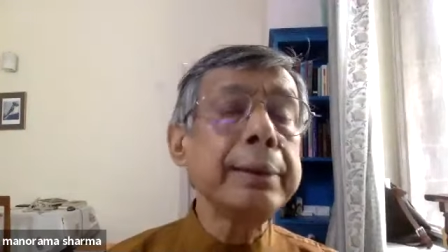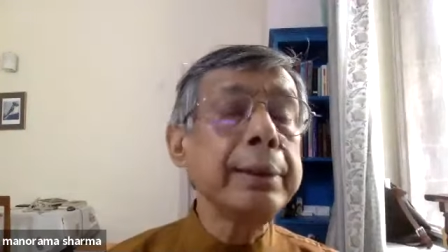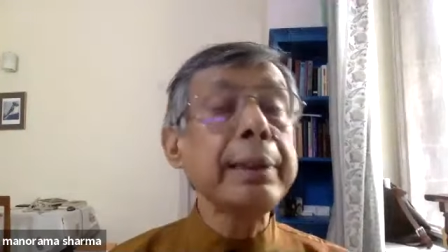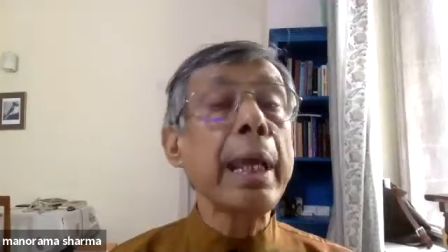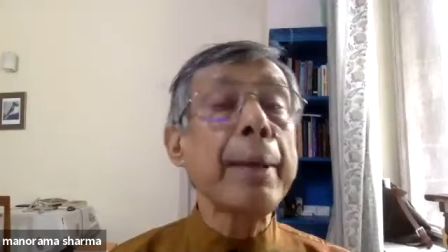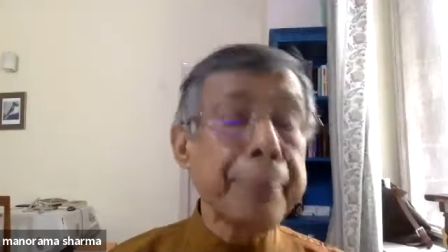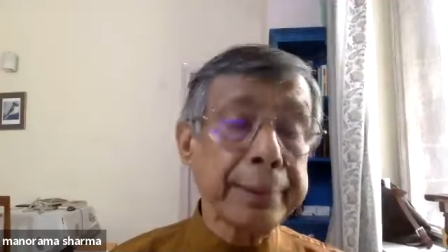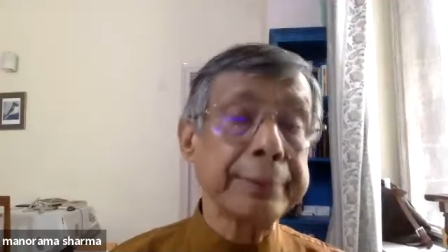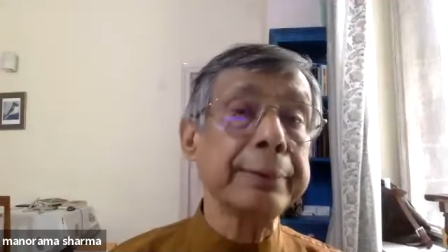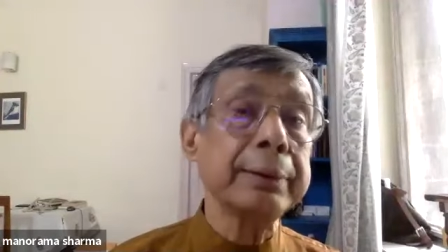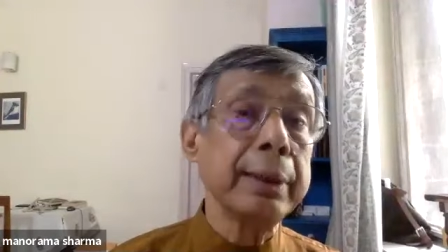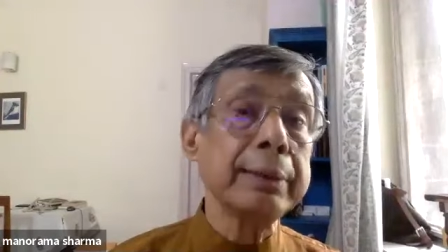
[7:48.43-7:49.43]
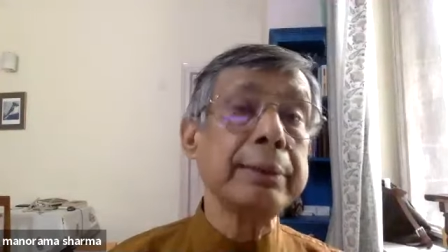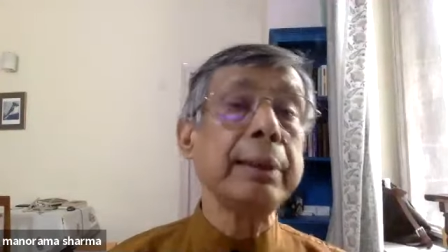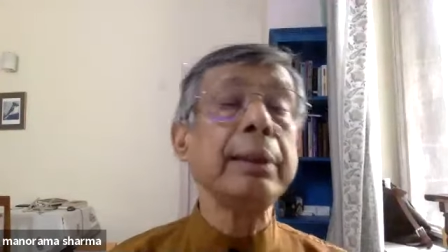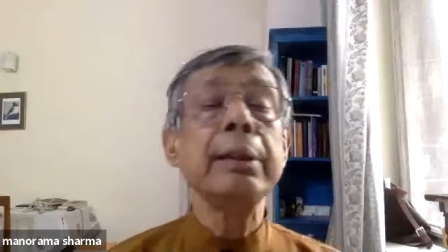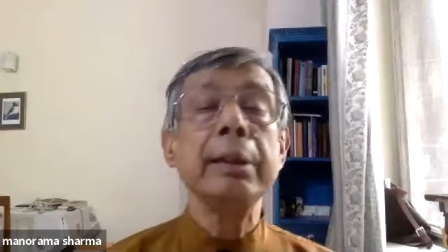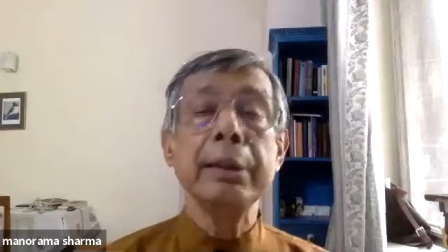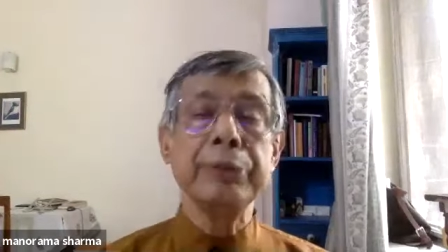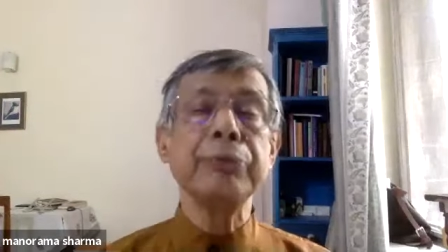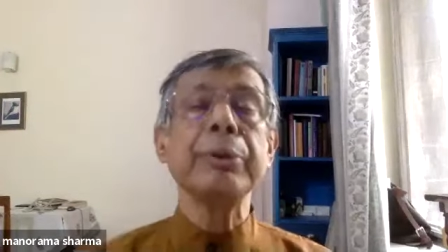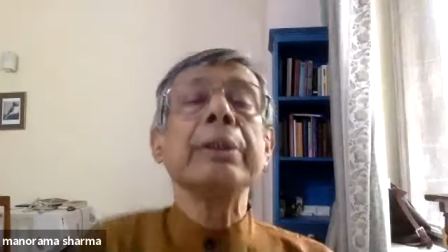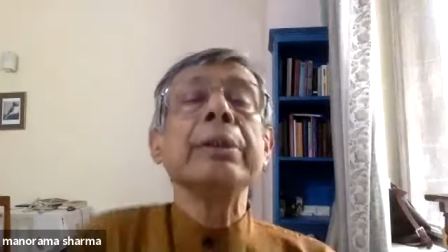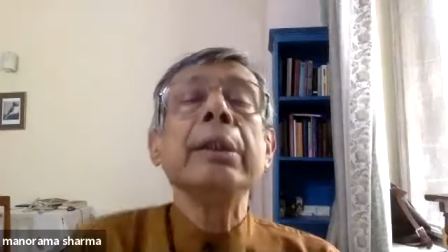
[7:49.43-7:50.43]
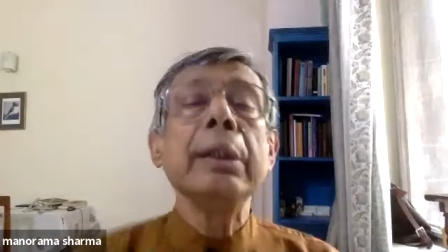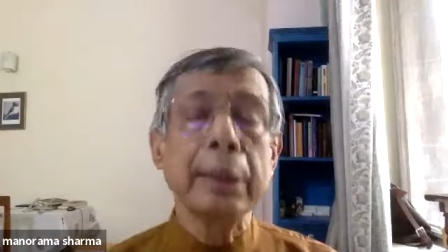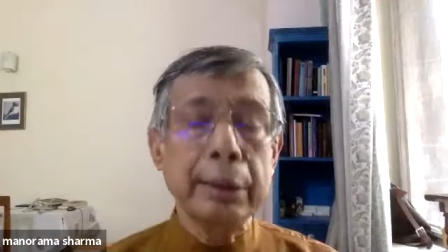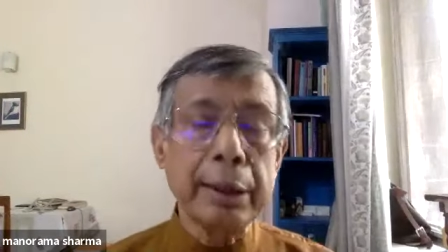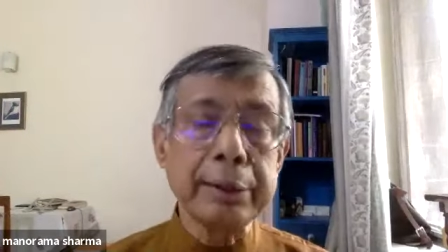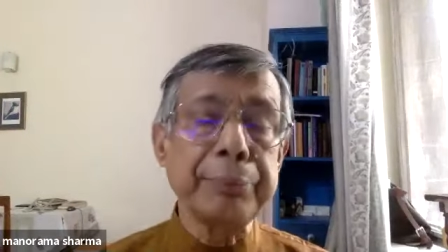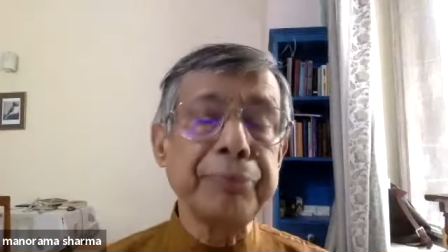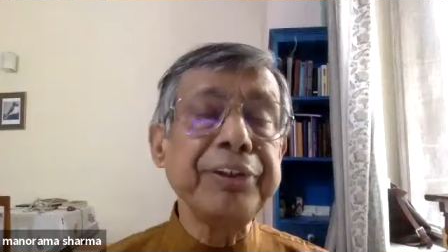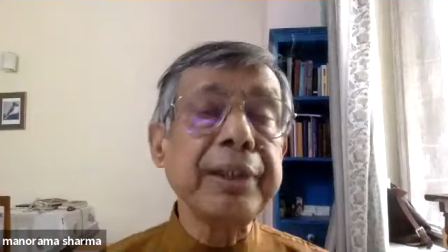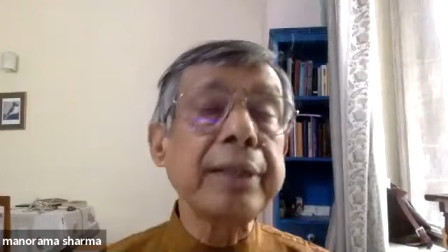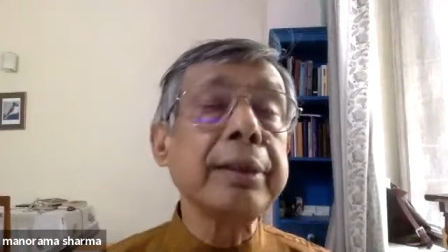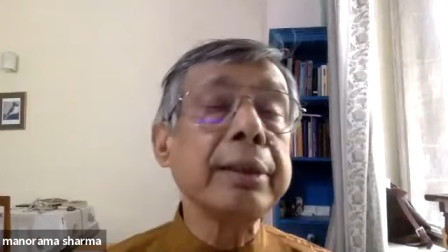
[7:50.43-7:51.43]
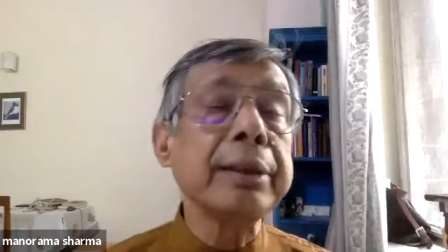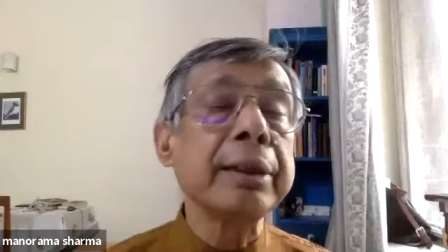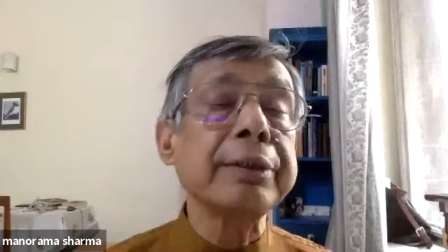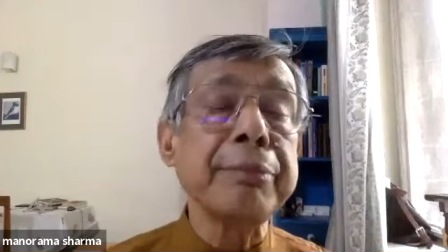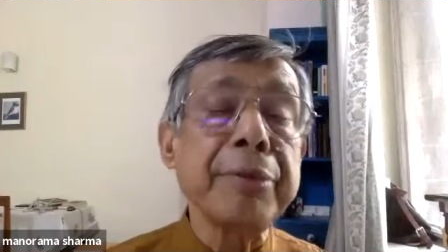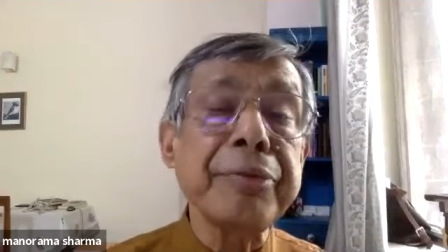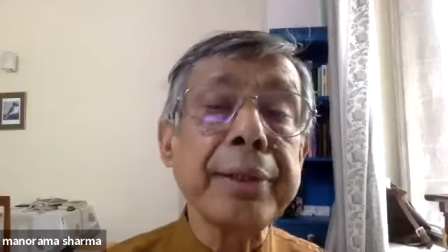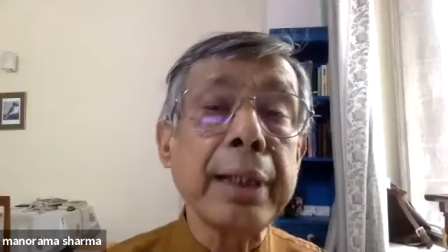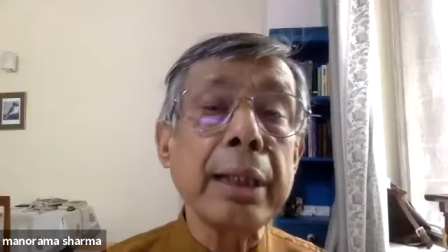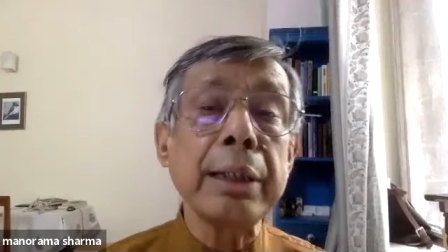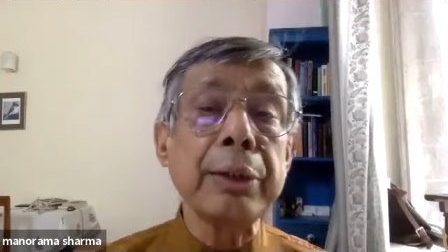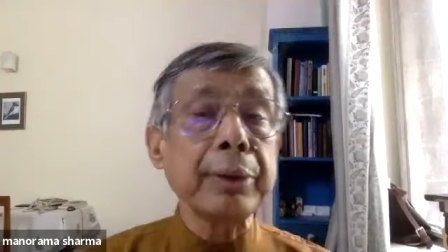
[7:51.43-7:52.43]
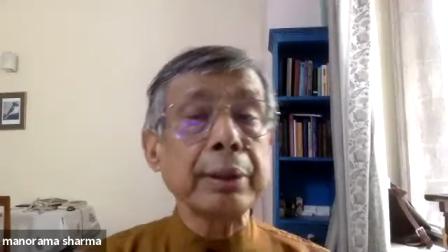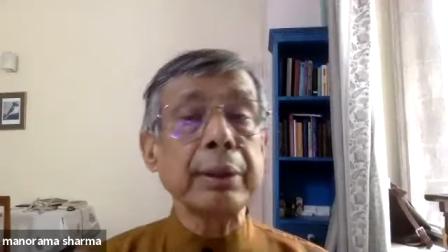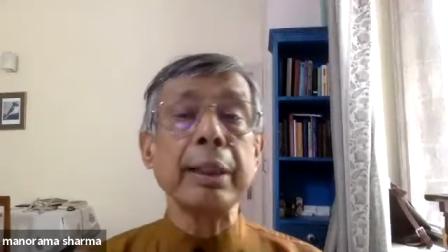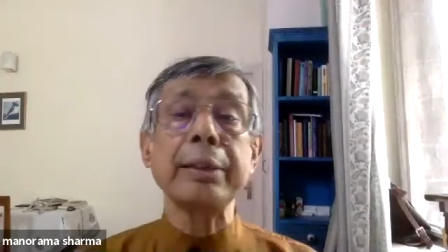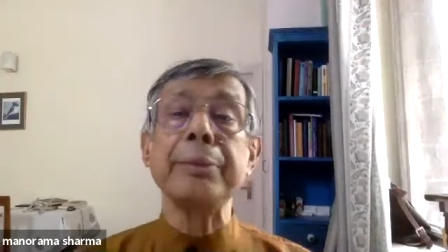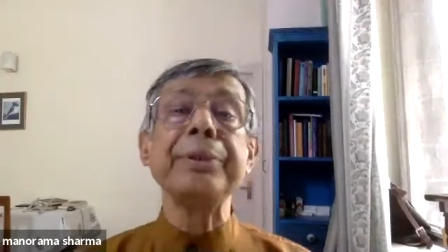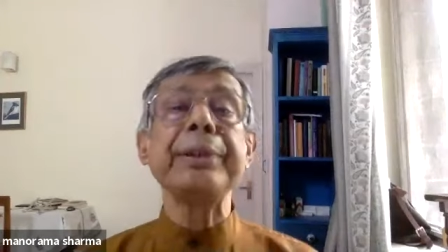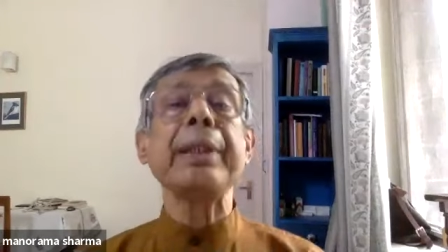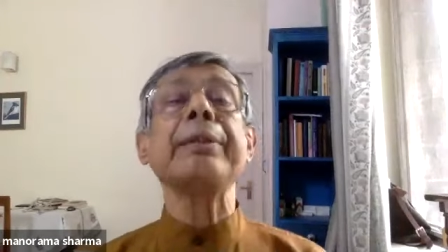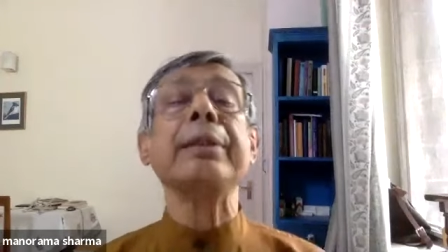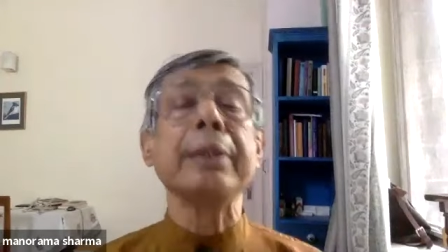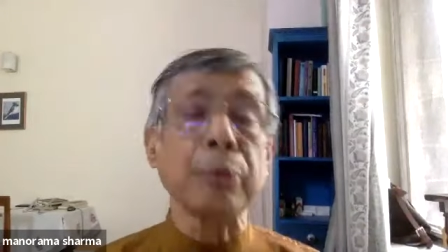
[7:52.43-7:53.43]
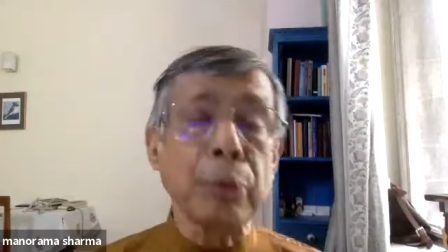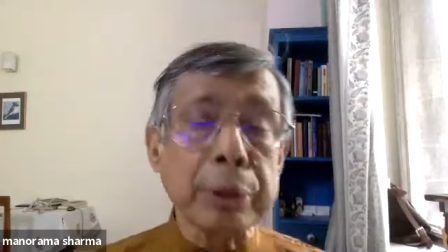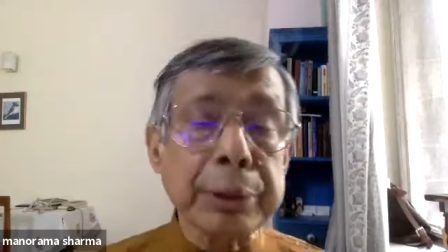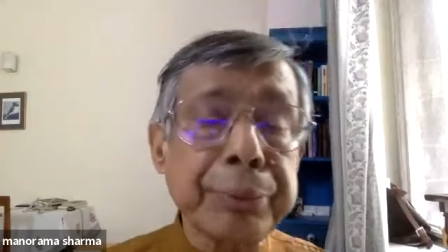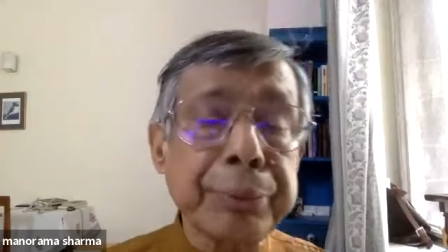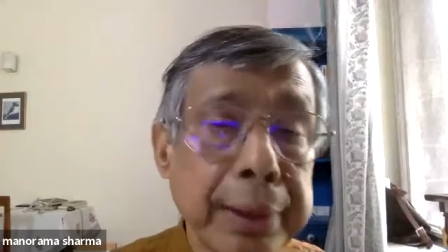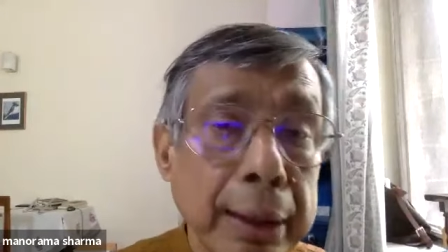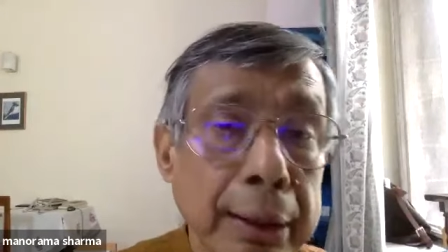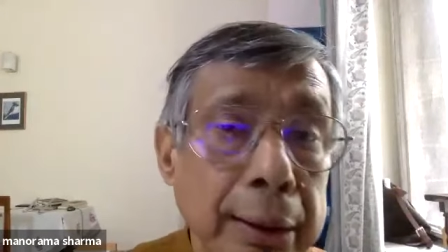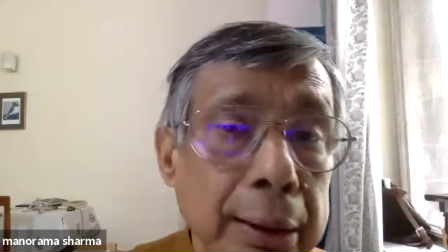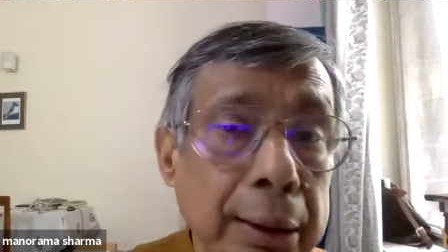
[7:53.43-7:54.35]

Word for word: It happens, and the, you can get defeated in the semi-final. You can get defeated in the quarter-final.